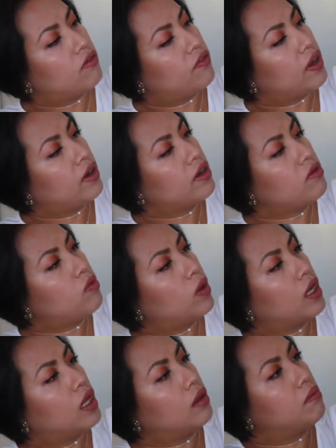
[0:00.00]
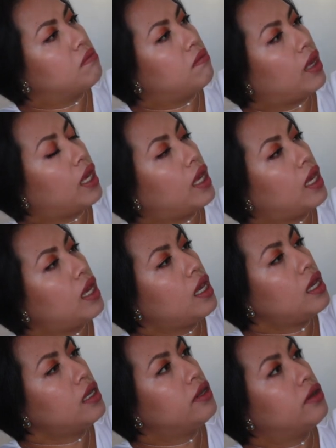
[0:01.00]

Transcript: Very well made,